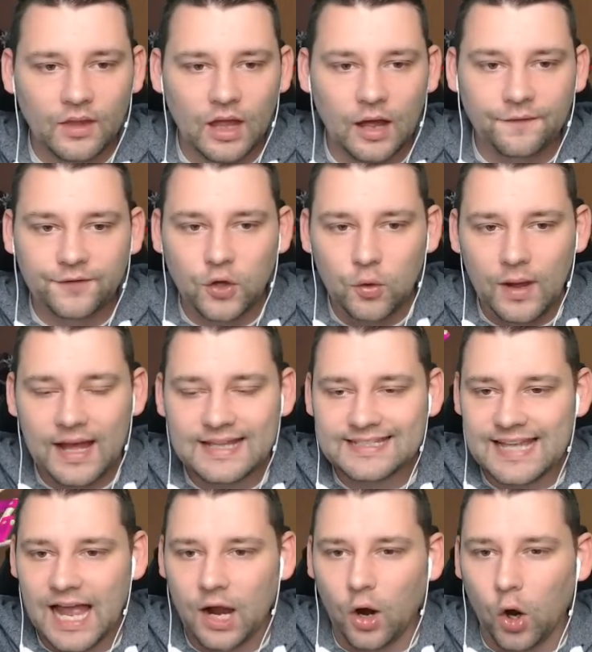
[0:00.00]
a few heads
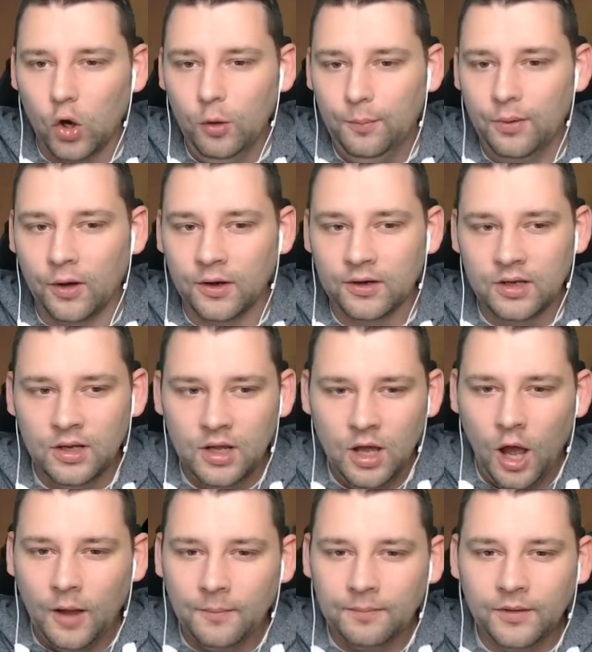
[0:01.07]
that are open.
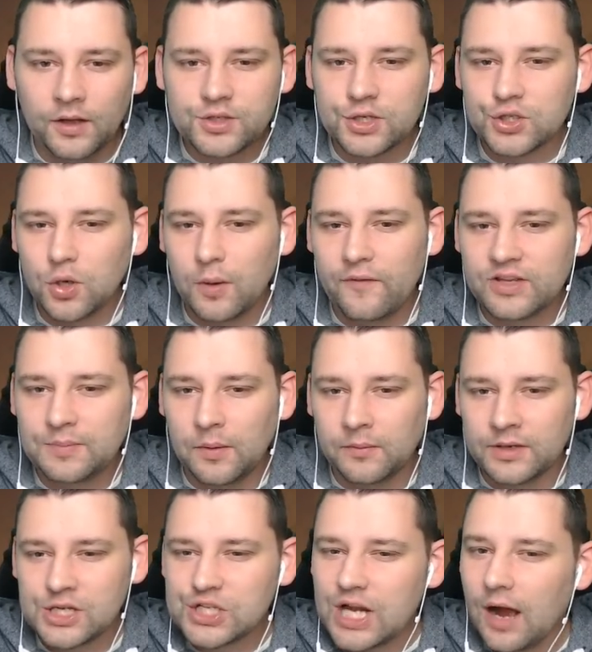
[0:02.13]
I'm not too sure if to put them on
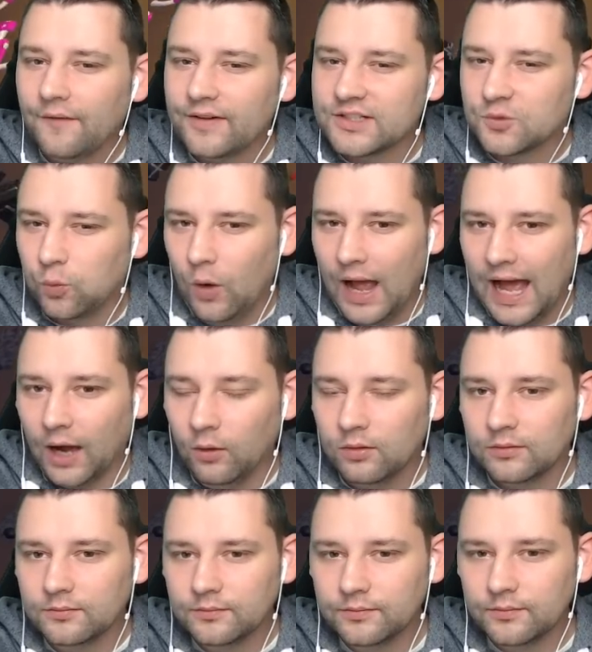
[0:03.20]
the shelf as well.
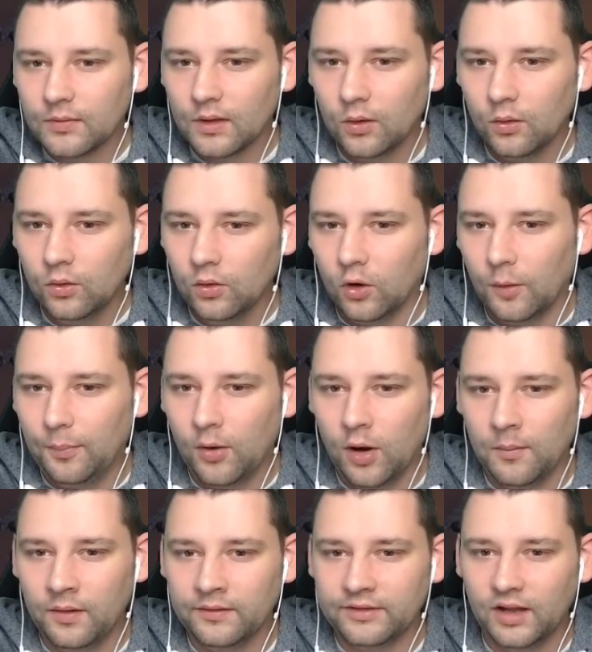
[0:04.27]
Or put
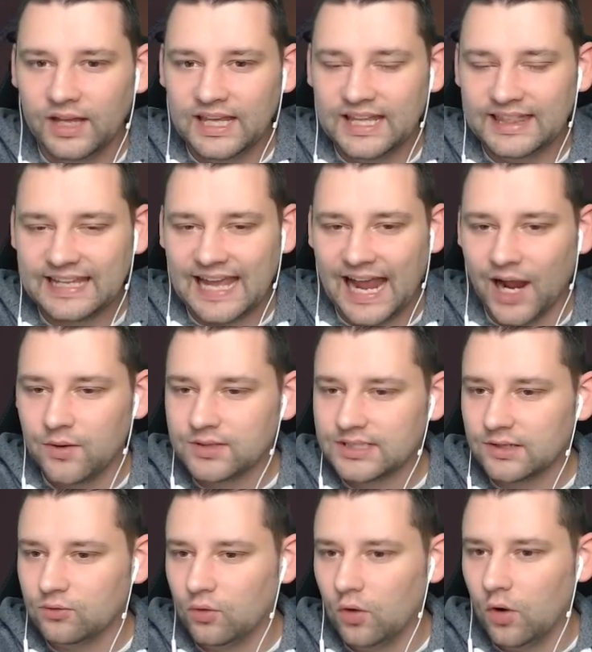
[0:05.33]
them on like the
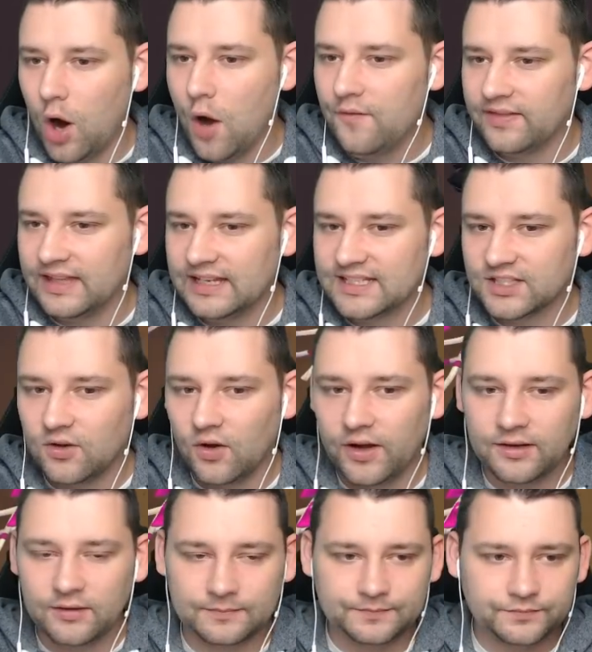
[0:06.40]
counter or over this
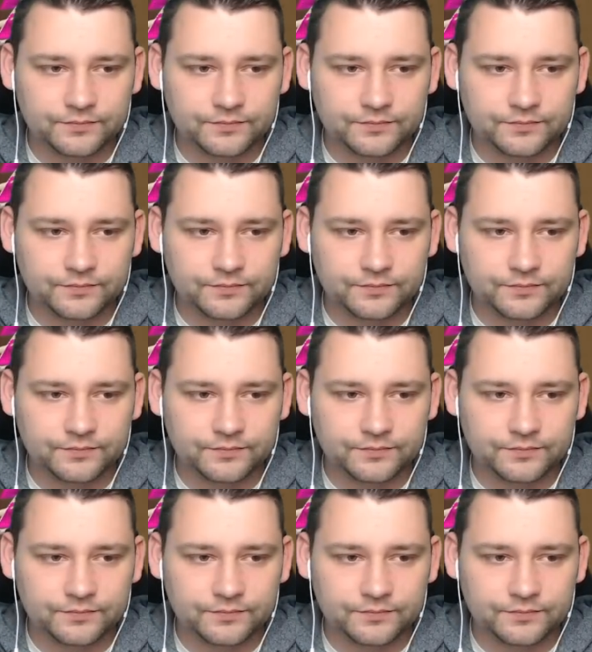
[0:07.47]
side.